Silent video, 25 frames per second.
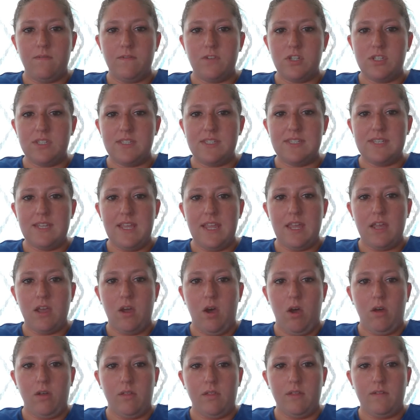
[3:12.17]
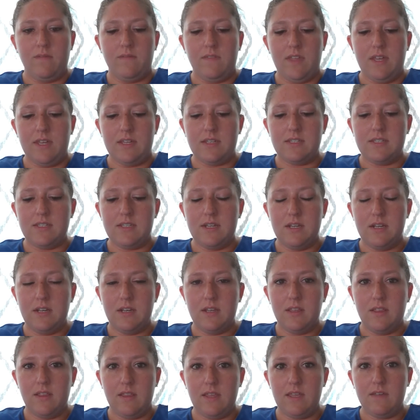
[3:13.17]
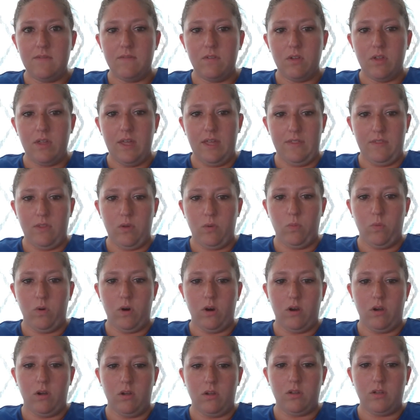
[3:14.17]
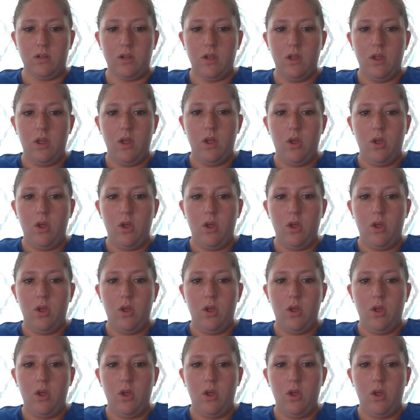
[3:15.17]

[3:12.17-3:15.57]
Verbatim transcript: just seeing all of this evil in the world